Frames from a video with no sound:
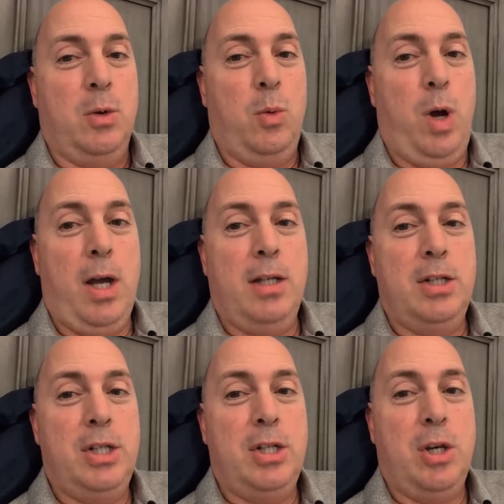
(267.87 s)
Why is
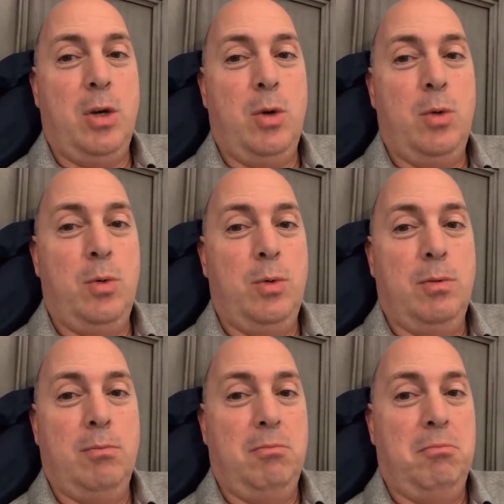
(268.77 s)
she so
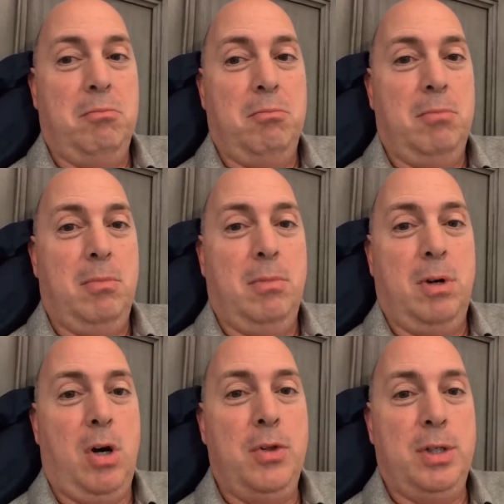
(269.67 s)

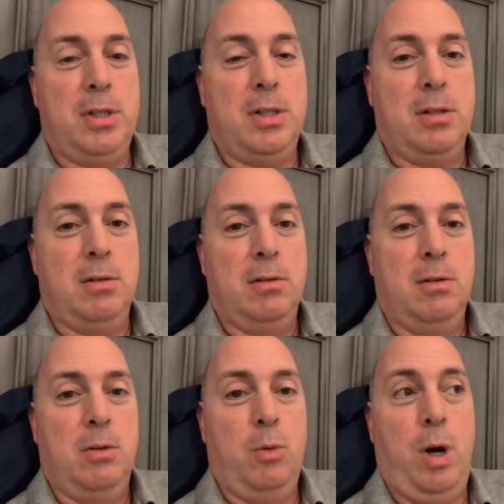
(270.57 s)
on this?
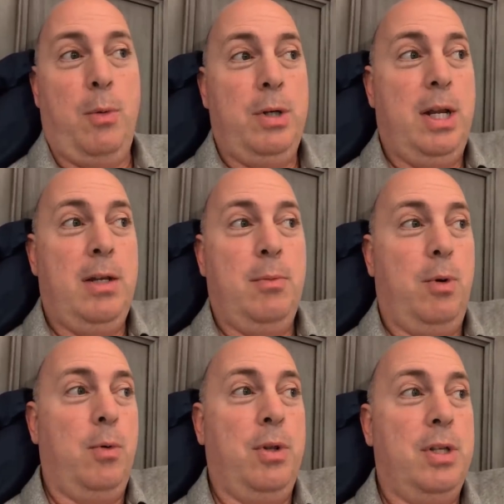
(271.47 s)
Where would
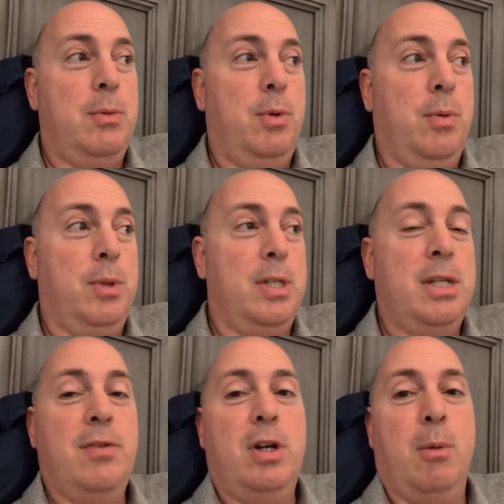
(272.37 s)

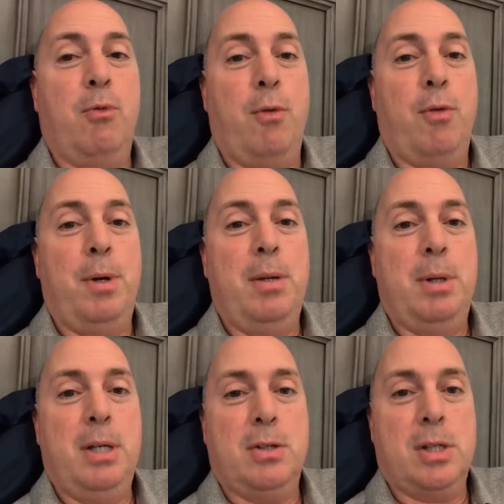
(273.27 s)
this even come from
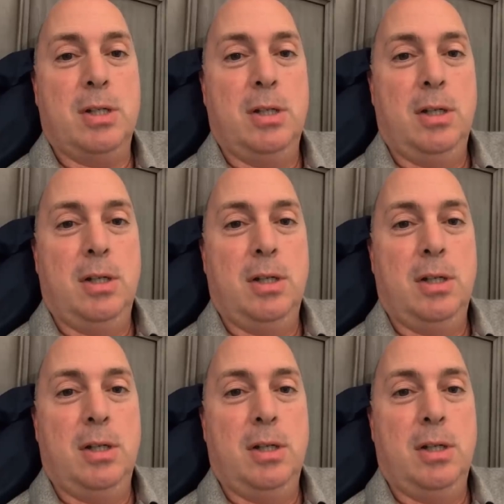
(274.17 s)
anybody else?